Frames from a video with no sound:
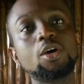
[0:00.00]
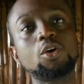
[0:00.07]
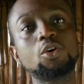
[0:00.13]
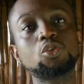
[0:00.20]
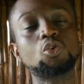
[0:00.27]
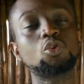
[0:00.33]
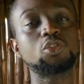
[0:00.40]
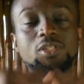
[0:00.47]

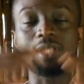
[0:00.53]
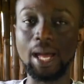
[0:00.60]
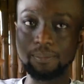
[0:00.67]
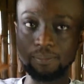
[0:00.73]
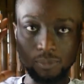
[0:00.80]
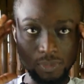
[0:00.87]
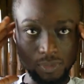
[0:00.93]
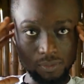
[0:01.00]
So you see that
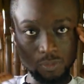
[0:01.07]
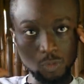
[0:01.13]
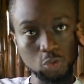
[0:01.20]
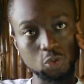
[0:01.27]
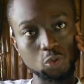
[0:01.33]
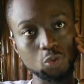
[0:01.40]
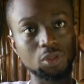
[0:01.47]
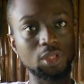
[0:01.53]
those
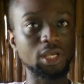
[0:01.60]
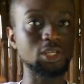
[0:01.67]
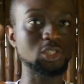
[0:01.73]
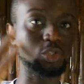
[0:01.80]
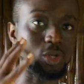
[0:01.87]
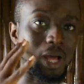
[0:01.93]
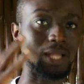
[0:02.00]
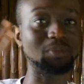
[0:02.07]
two things, you
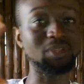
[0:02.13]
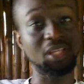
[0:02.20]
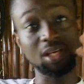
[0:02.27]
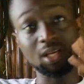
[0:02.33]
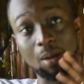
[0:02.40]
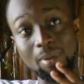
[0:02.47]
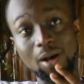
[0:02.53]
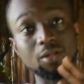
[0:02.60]
know, I've been thinking
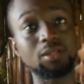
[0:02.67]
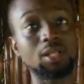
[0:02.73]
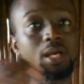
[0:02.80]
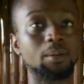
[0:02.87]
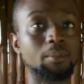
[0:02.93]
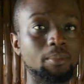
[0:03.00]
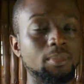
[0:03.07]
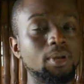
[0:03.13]
about
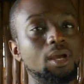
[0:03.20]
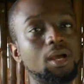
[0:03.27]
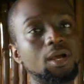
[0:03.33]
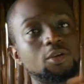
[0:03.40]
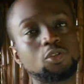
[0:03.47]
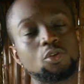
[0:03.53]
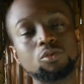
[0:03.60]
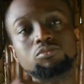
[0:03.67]
them.
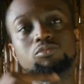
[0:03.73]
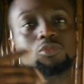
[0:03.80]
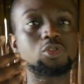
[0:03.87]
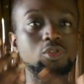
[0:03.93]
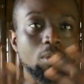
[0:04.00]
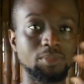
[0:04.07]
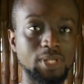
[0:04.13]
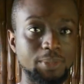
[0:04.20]
So
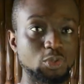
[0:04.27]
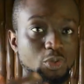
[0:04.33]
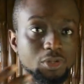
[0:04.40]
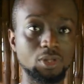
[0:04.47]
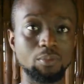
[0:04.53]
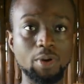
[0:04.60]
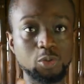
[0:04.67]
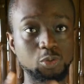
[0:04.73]
sometime during the
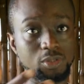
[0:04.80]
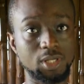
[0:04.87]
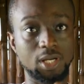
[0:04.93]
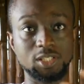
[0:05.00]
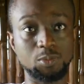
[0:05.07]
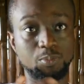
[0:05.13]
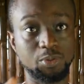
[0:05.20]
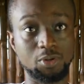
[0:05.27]
Meltwater
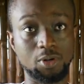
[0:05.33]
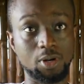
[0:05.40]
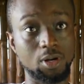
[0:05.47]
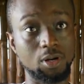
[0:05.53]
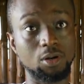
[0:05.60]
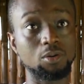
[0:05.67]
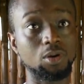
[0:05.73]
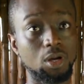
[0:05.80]

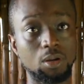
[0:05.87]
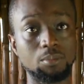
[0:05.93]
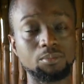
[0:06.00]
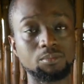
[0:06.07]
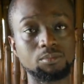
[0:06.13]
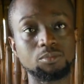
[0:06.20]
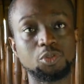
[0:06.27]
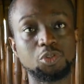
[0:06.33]

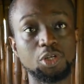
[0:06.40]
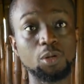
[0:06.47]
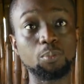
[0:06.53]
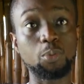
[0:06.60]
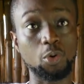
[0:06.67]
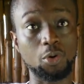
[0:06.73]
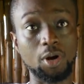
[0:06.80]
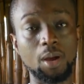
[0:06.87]
Entrepreneurial Training
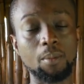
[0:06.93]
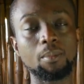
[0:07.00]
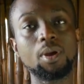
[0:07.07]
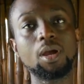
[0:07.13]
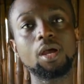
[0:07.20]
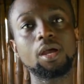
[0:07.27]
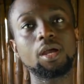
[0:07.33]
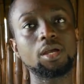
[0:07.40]
Program,
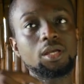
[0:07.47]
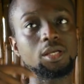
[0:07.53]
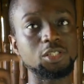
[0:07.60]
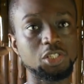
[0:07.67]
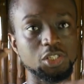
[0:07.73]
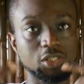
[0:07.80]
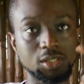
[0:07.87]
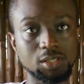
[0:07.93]

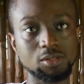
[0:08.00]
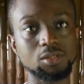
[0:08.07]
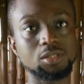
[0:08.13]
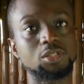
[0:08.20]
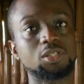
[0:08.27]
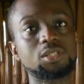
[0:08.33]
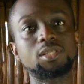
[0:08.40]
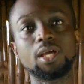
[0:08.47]
just
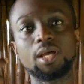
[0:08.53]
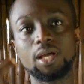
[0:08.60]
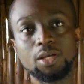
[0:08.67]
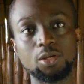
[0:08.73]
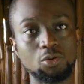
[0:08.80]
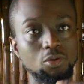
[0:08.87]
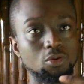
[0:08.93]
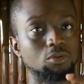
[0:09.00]
there, you
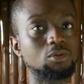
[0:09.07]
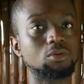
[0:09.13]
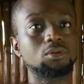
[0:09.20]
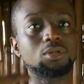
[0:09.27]
know,